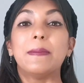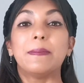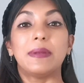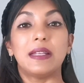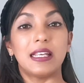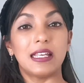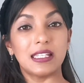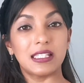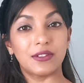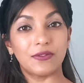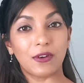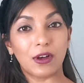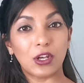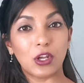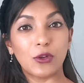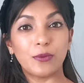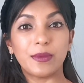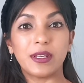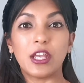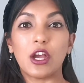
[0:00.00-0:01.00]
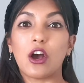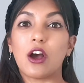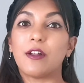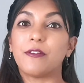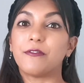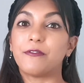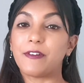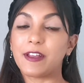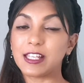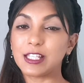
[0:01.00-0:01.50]
Please follow me
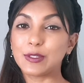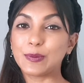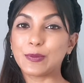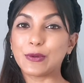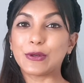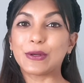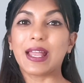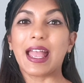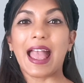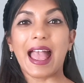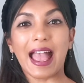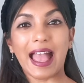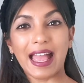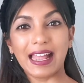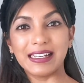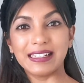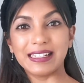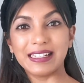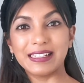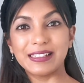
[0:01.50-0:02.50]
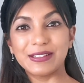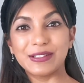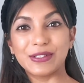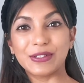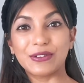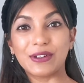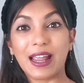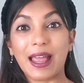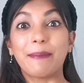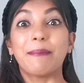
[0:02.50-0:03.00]
on Facebook and
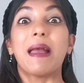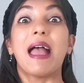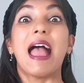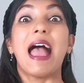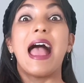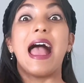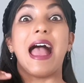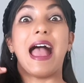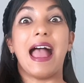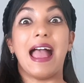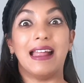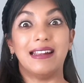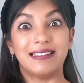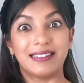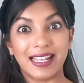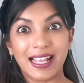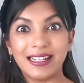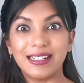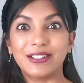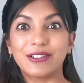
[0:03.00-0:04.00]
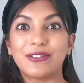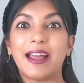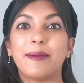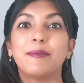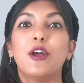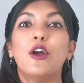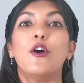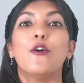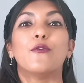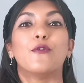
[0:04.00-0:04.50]
Instagram and Telegram
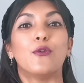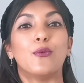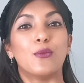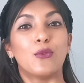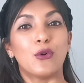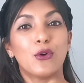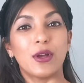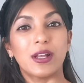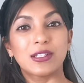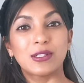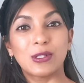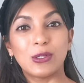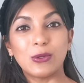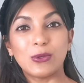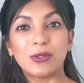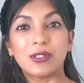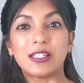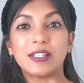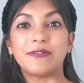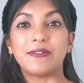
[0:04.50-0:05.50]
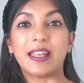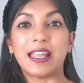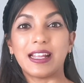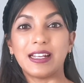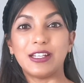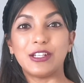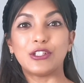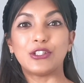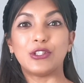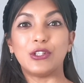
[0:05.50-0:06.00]
for more exclusive
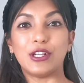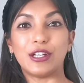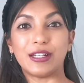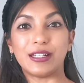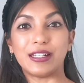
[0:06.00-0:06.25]
English learning